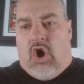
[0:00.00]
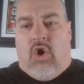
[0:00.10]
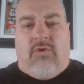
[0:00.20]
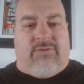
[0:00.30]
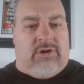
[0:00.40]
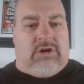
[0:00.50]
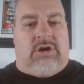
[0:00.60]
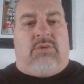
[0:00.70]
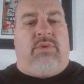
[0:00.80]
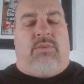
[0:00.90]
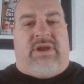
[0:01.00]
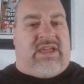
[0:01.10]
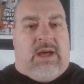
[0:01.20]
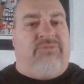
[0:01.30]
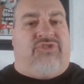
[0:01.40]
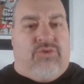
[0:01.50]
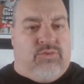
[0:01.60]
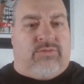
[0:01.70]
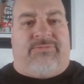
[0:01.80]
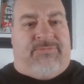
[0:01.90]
over when it comes to